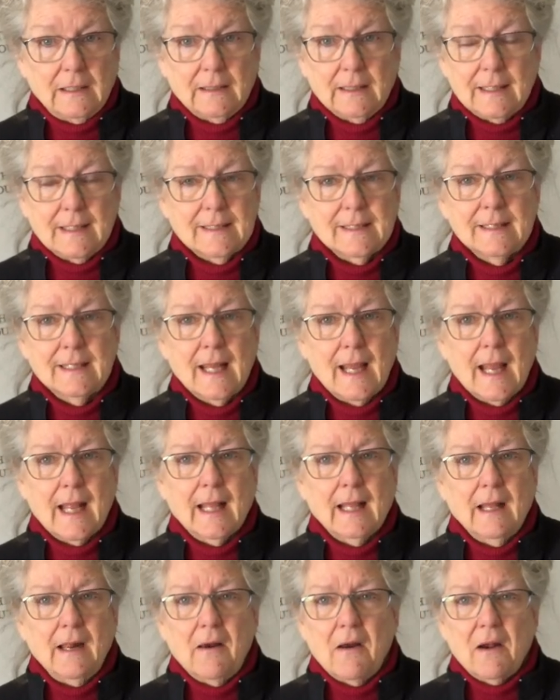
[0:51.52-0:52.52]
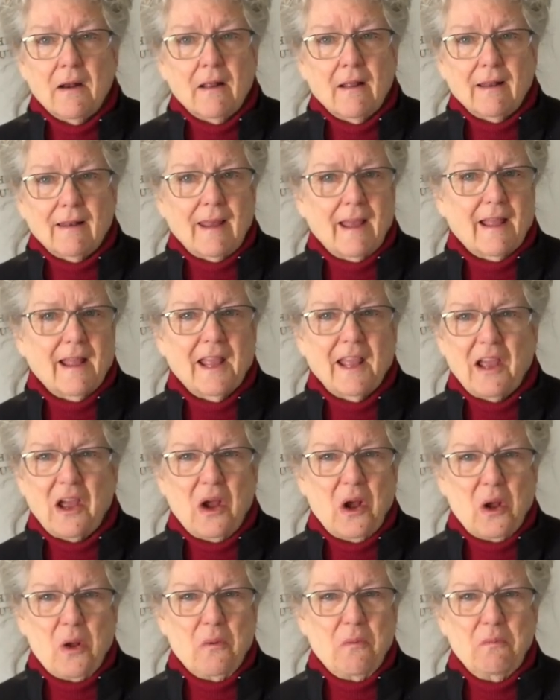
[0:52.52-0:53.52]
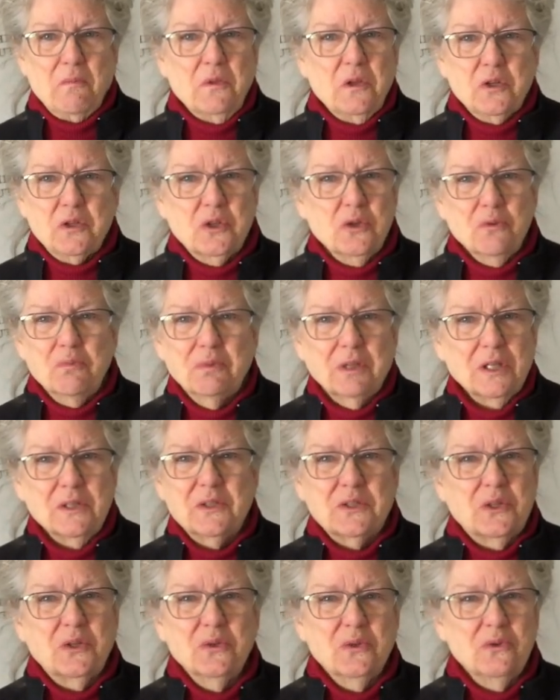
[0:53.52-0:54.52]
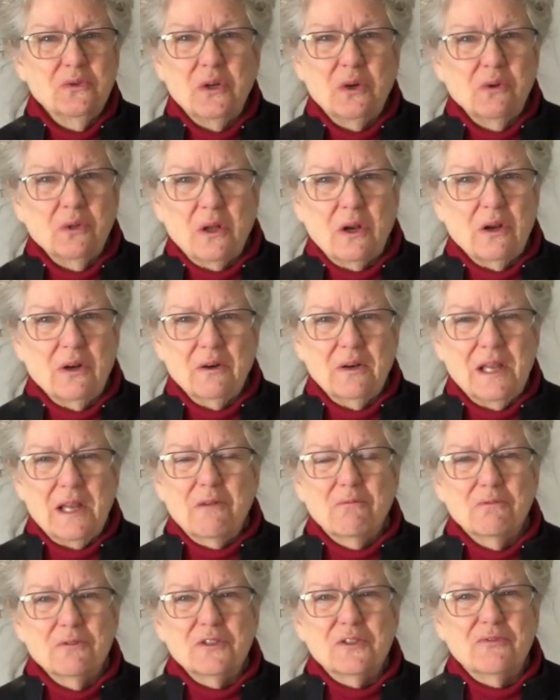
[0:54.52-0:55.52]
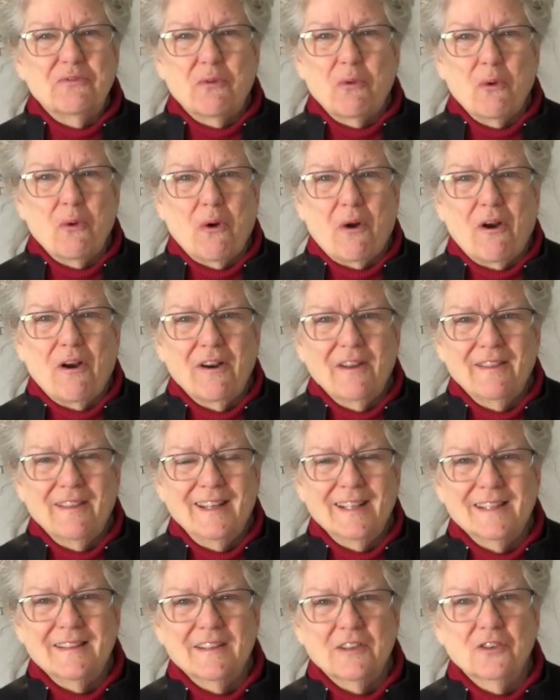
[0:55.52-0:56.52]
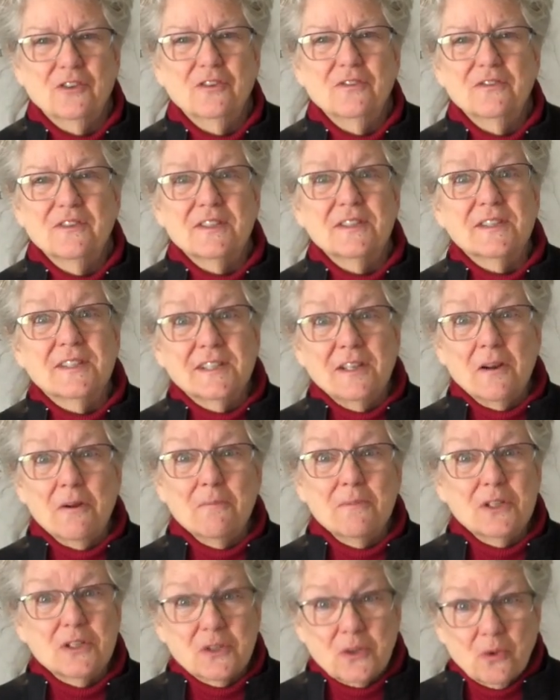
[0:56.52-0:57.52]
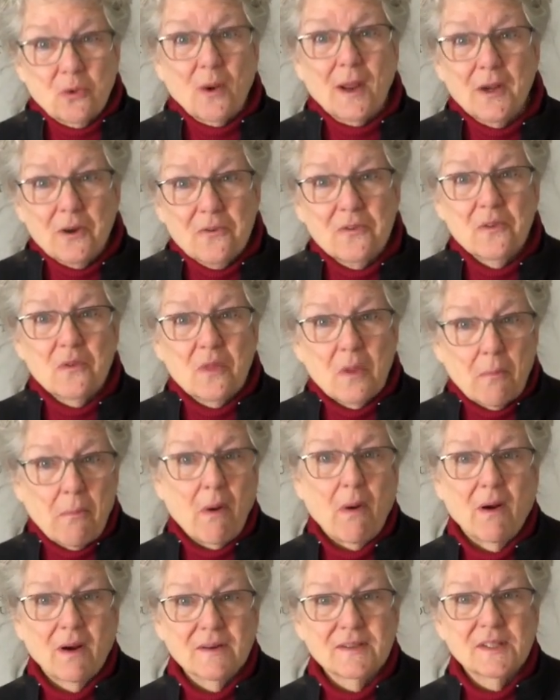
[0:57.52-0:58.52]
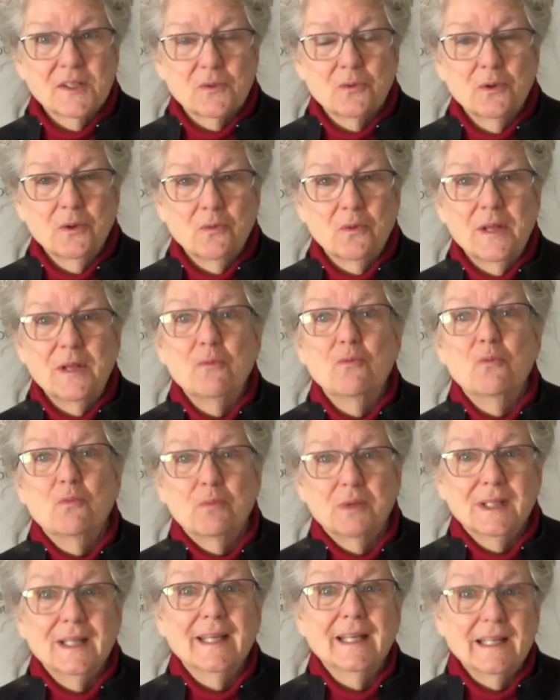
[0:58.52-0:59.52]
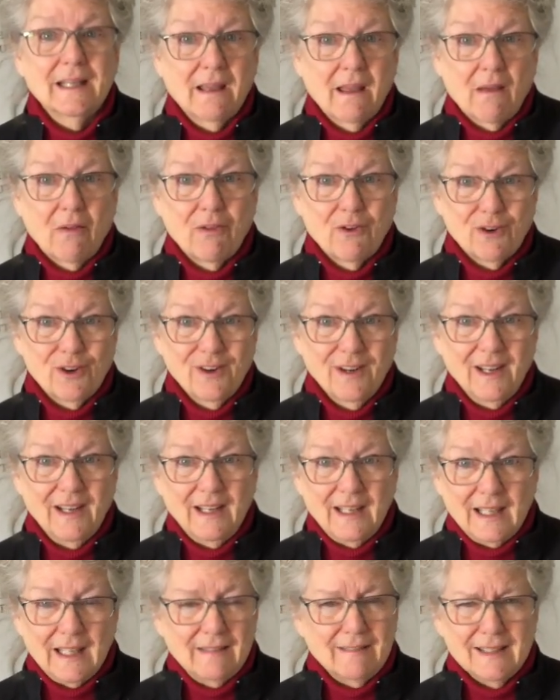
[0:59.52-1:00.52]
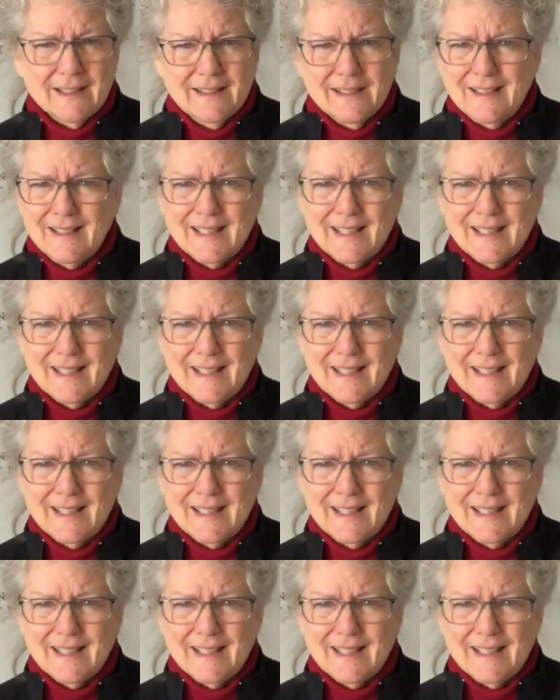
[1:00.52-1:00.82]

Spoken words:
It's like 2 plus 2 no longer equals 4. The sum is greater than the parts when we play together, and that's an